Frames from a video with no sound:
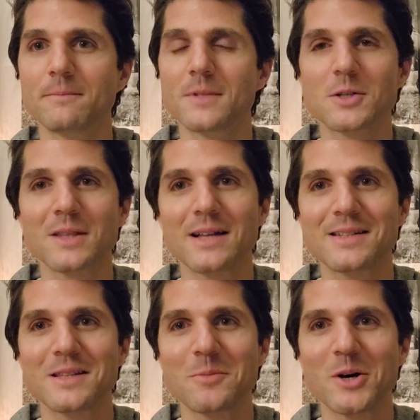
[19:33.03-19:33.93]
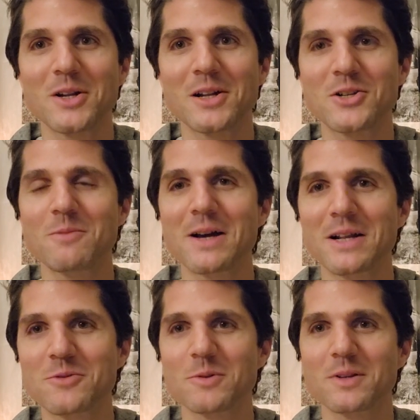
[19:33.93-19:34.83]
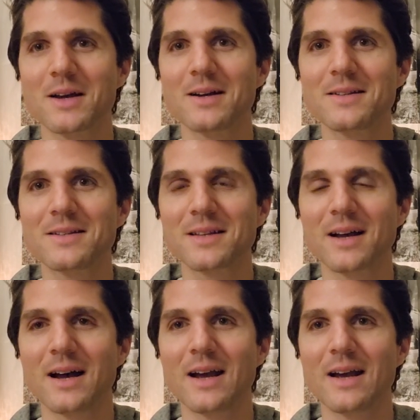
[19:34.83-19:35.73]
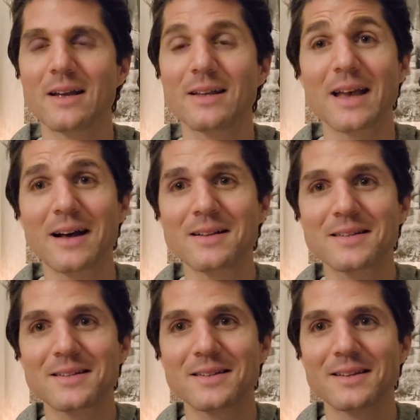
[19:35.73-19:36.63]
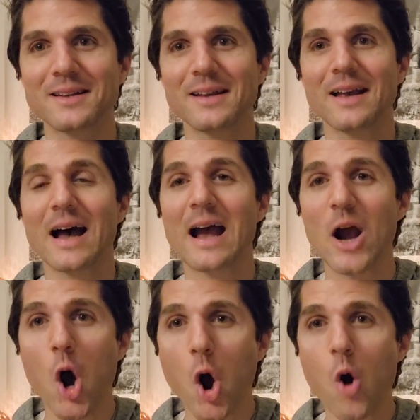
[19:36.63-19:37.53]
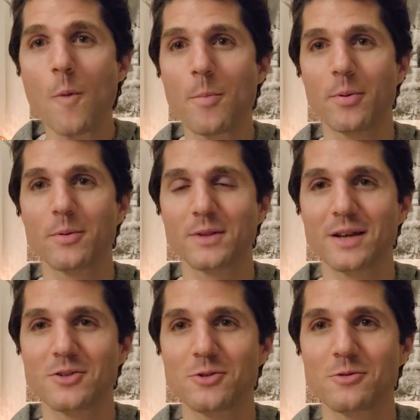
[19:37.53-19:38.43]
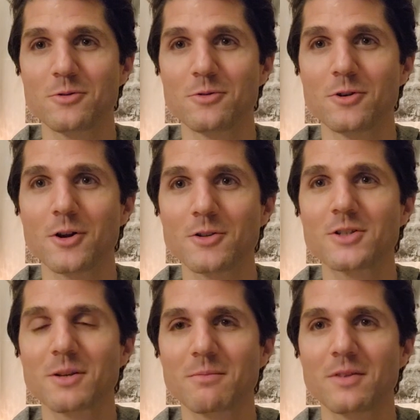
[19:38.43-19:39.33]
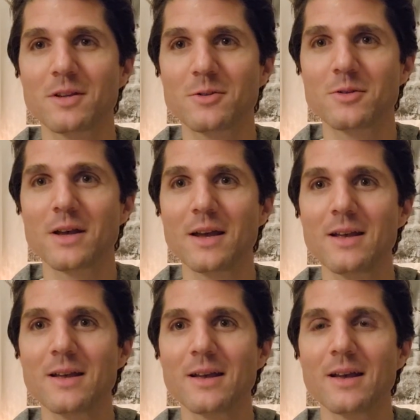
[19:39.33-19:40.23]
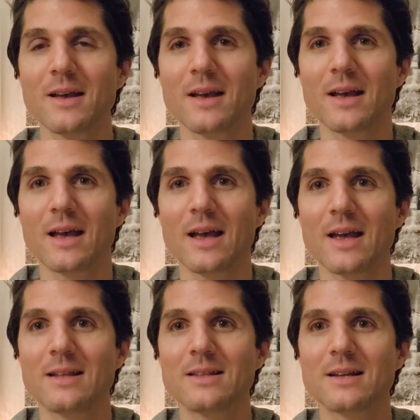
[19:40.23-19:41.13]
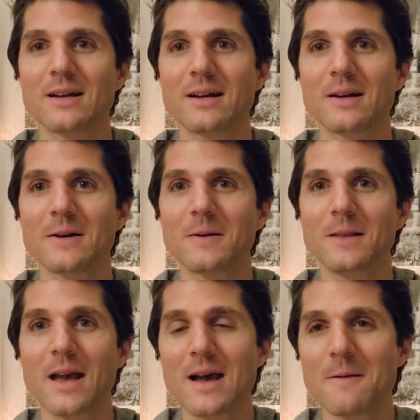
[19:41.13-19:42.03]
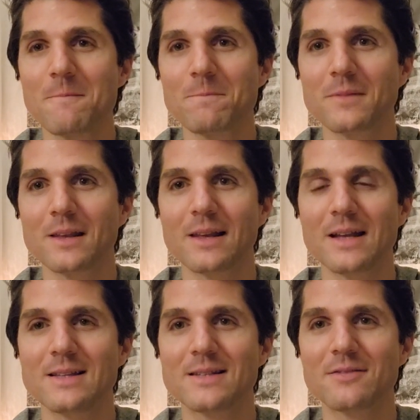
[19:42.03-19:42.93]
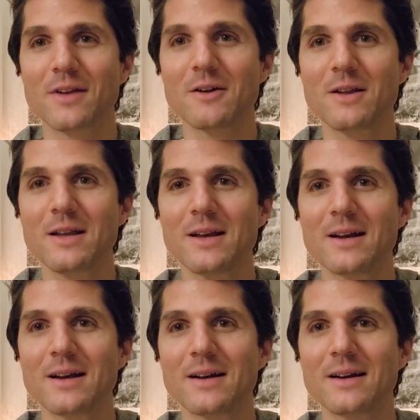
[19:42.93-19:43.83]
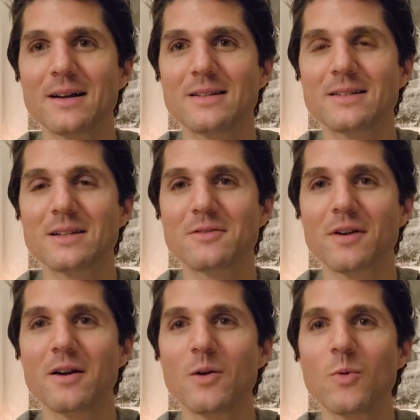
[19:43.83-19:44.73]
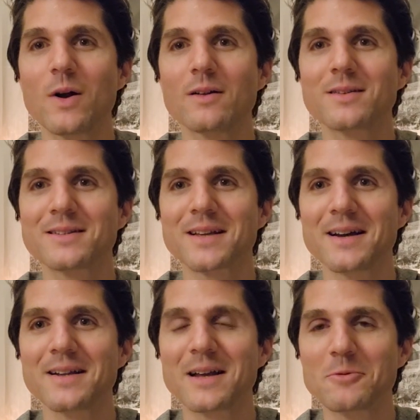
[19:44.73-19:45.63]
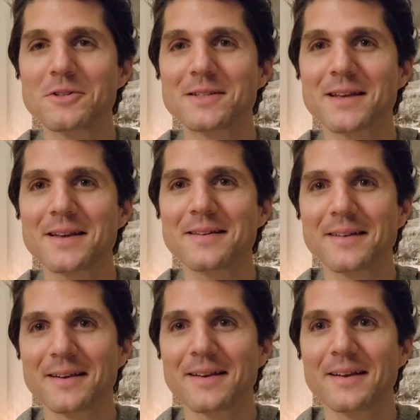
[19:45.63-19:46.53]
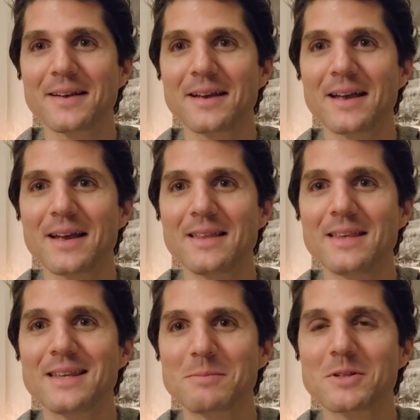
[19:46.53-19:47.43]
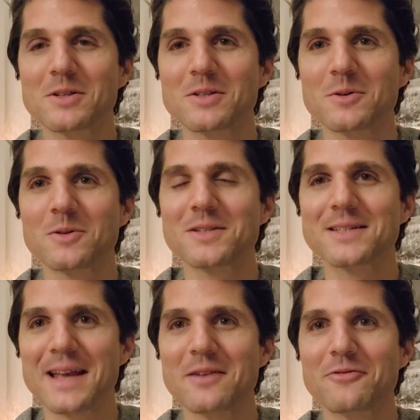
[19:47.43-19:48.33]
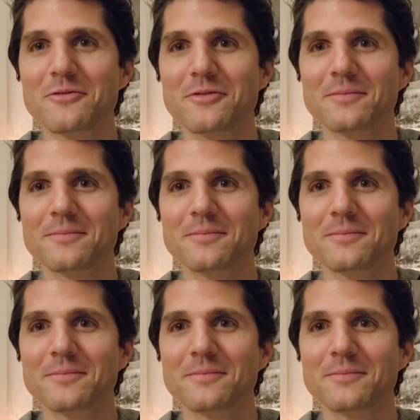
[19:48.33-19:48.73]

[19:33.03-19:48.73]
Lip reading: So that's it about energy management, guys and gals. I hope that you learned something today. And yeah, it's very well designed, I would say, and it keeps us all safe.